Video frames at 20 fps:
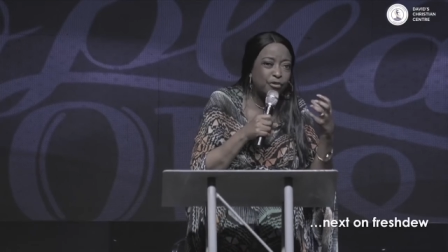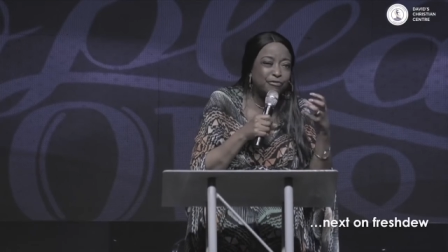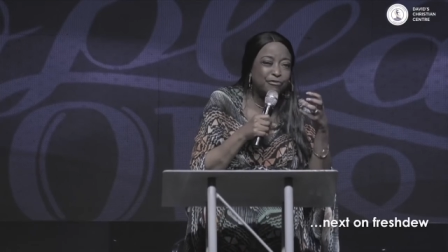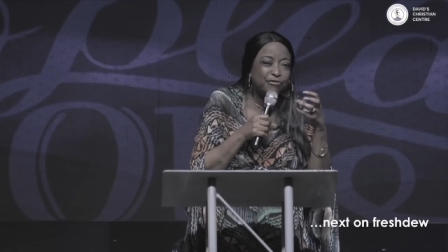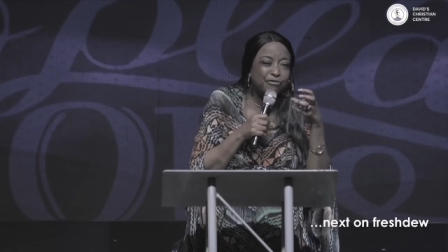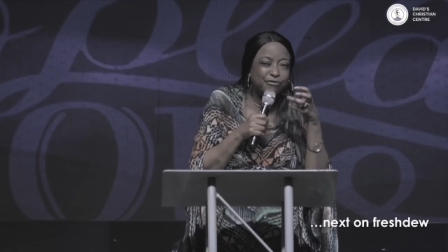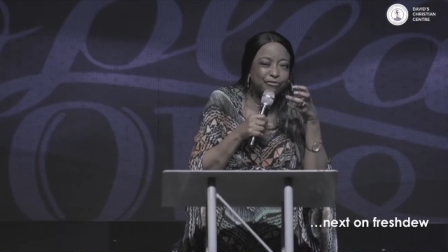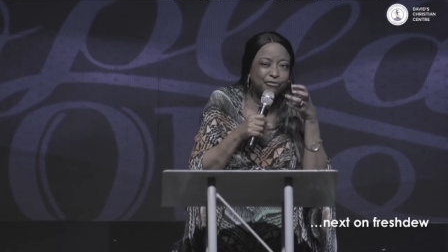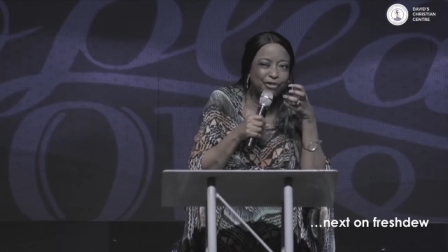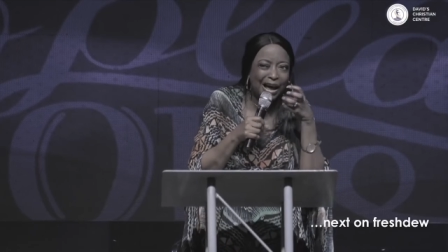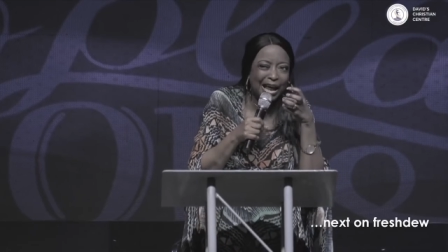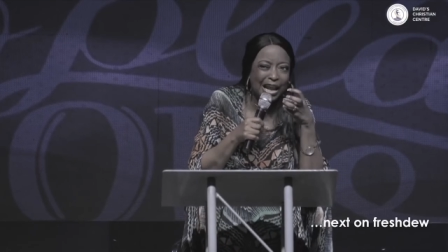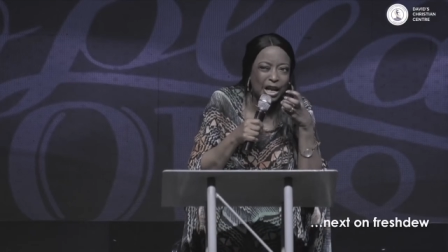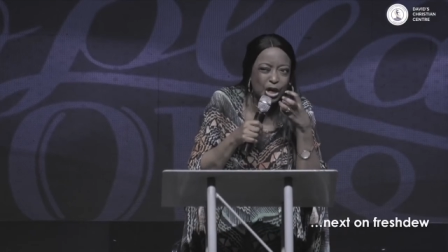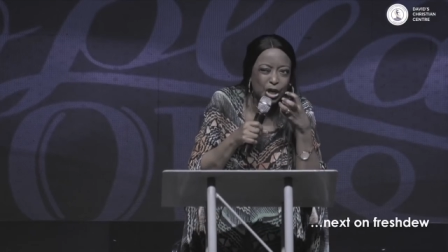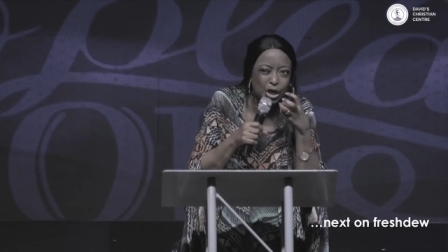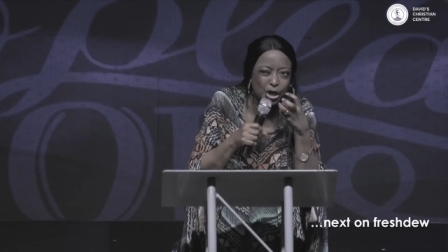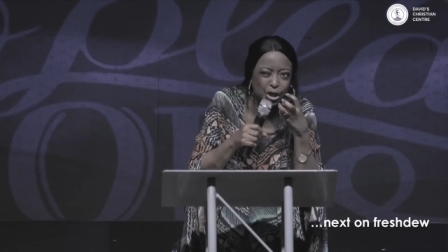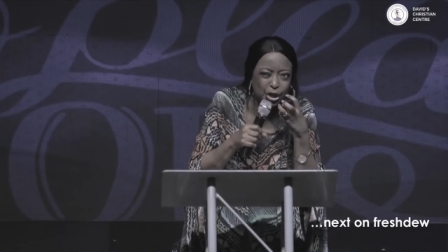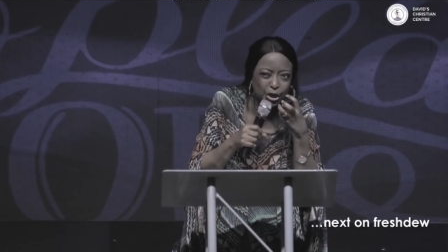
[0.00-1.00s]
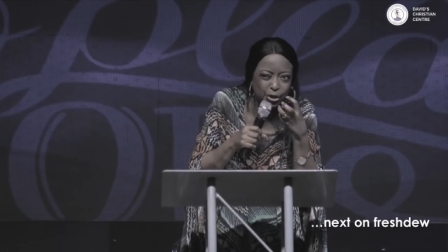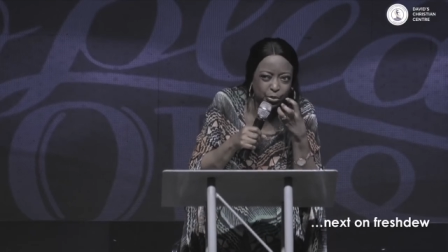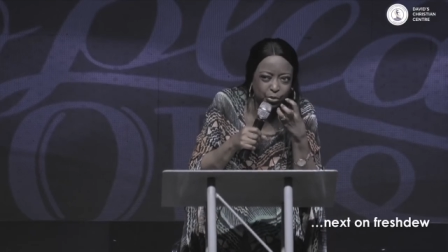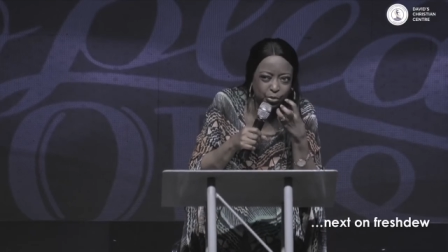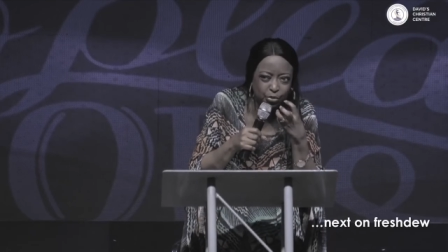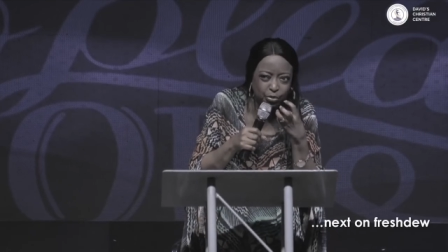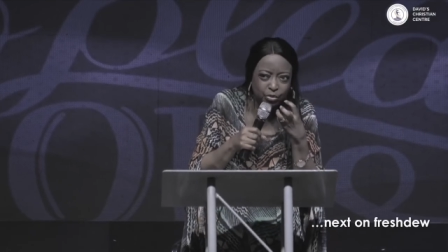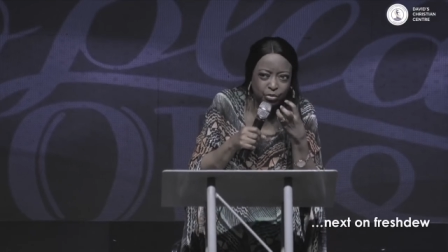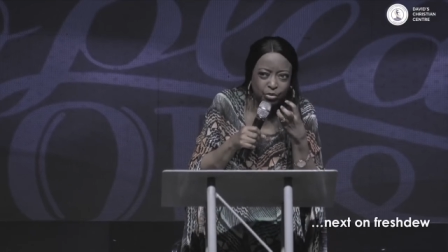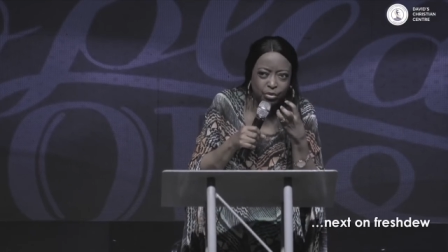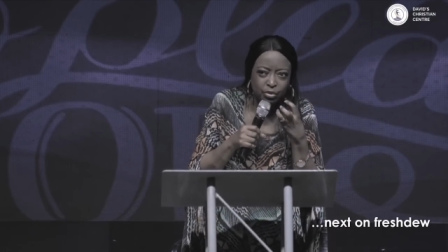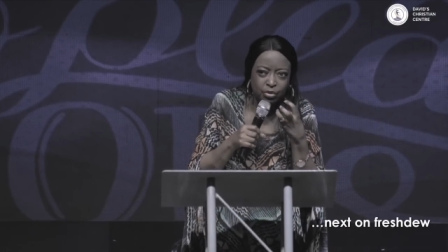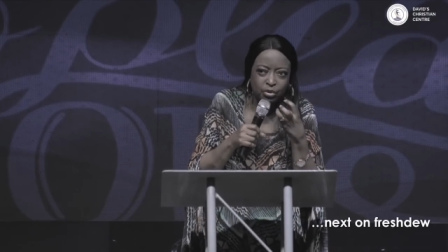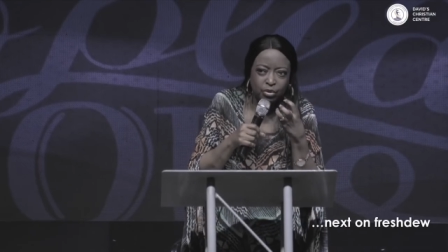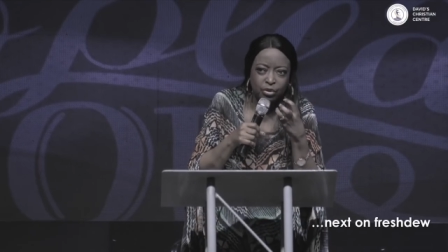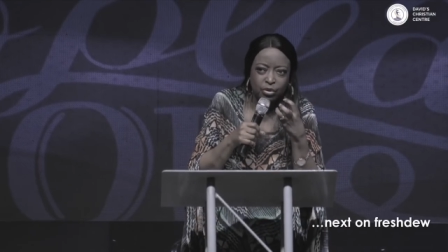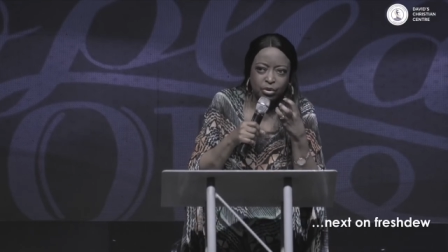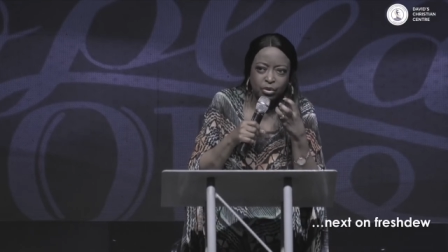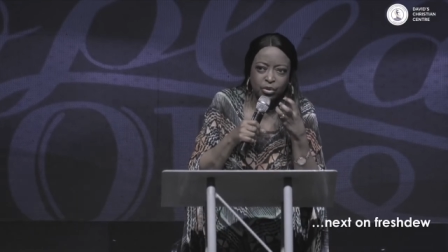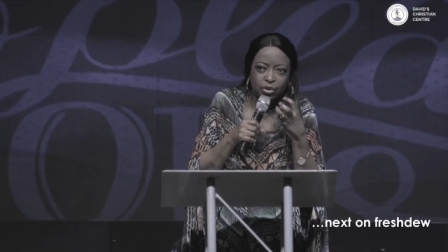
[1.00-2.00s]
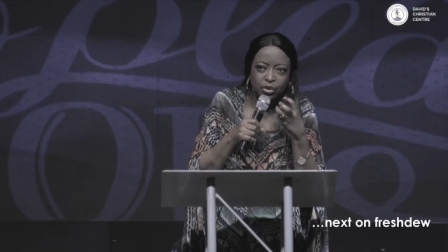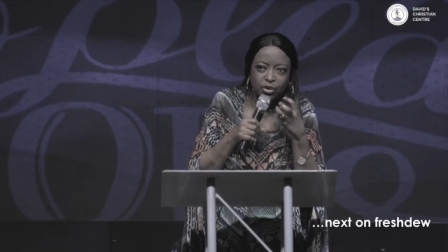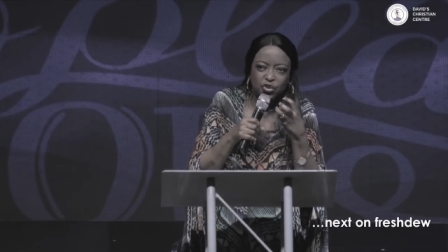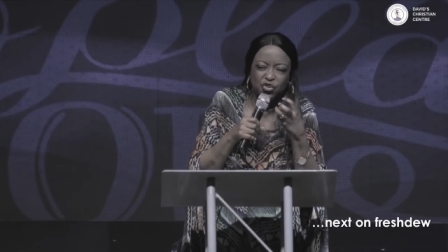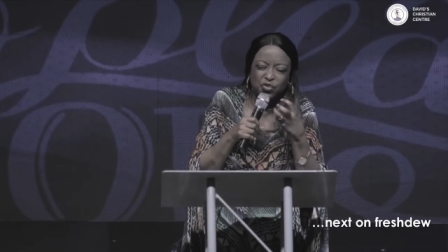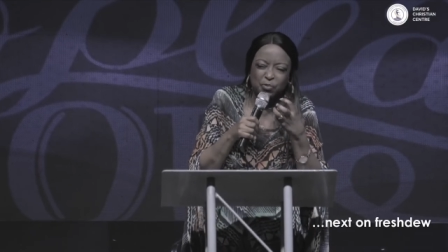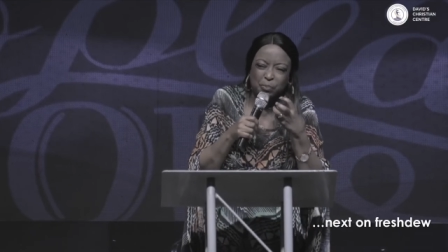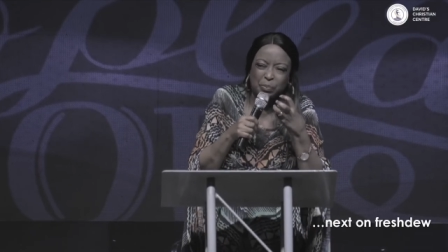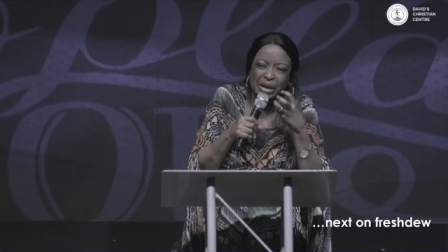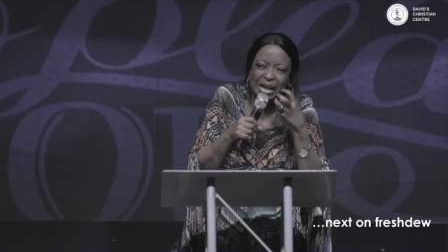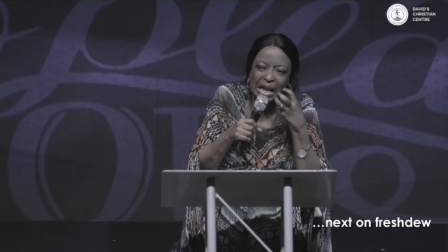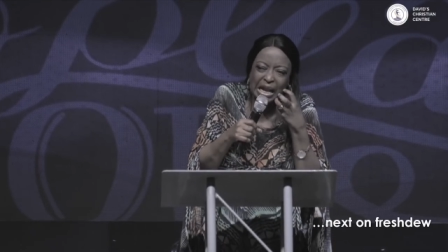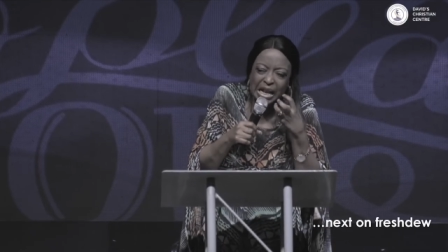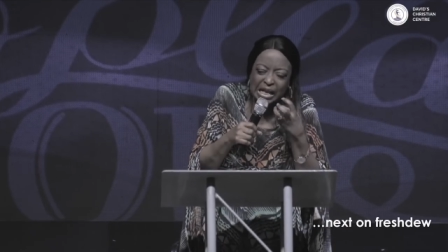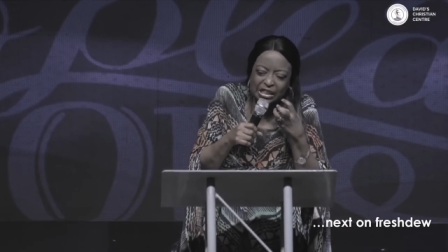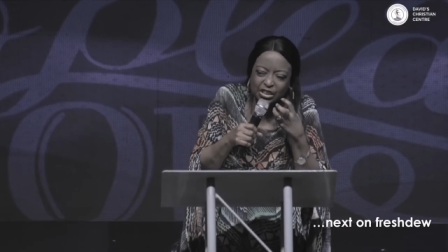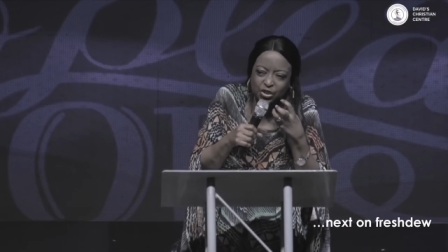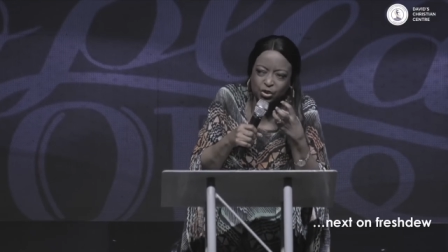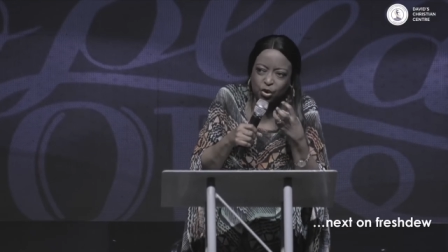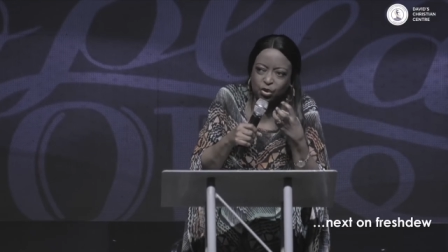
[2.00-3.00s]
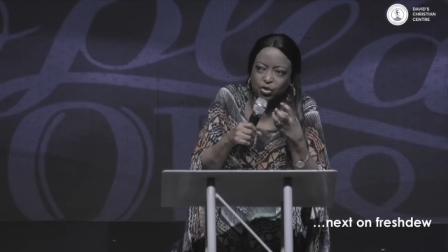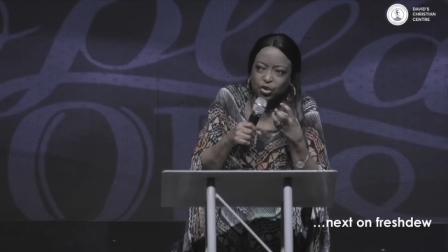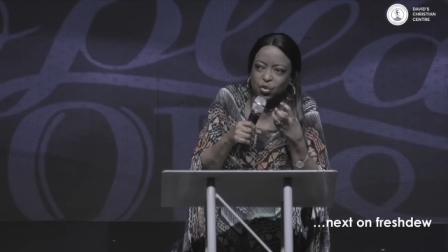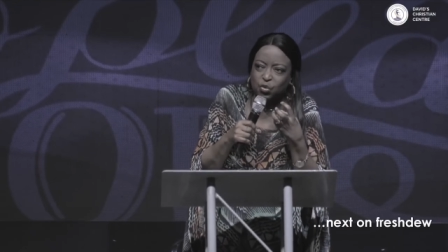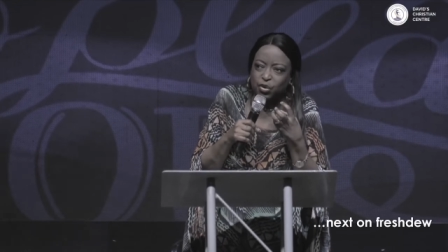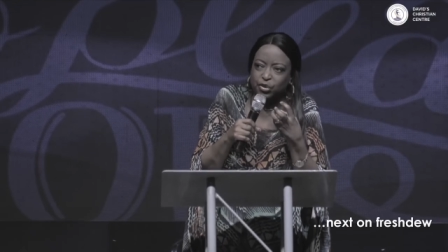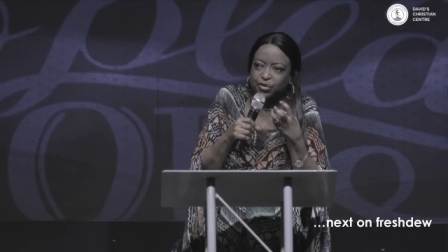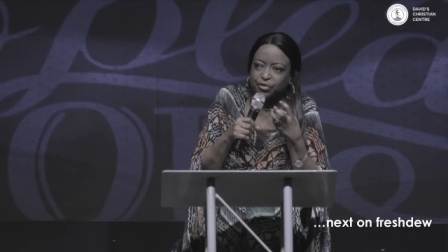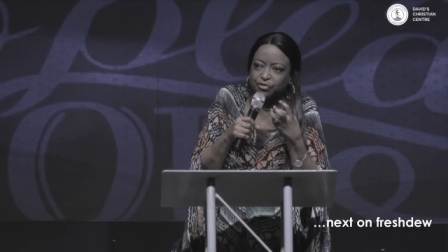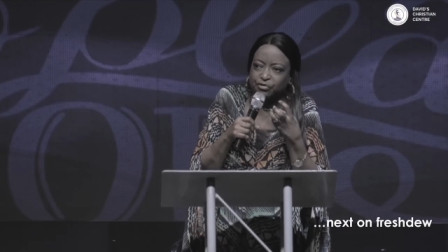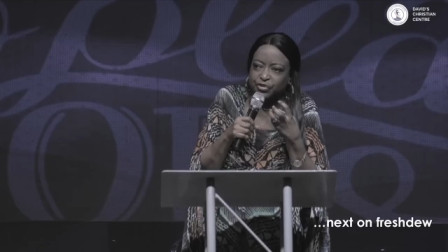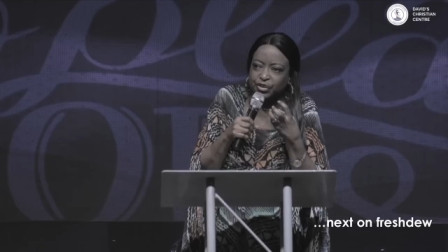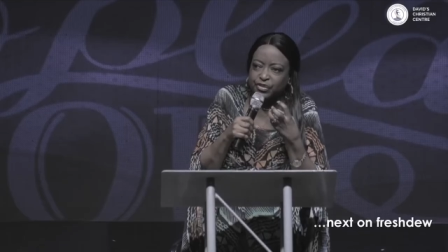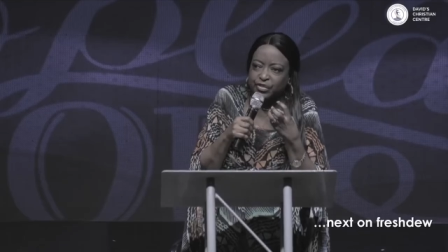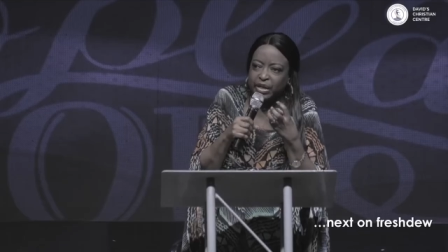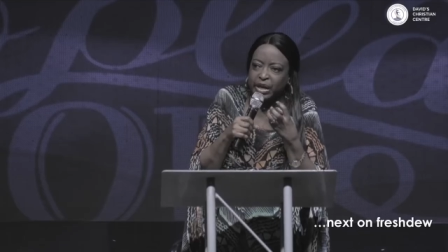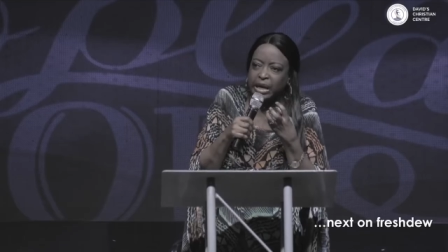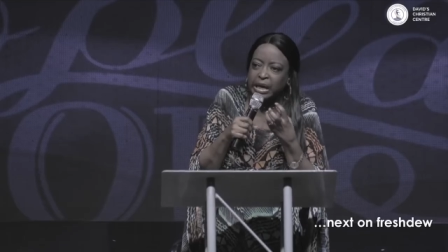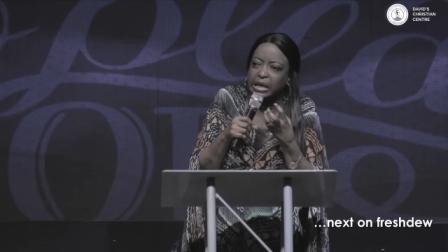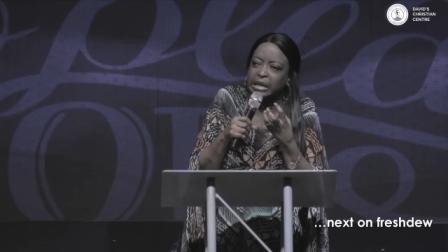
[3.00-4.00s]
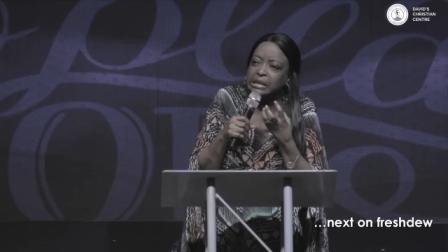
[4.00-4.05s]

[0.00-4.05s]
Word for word: What value you've placed on the word of faith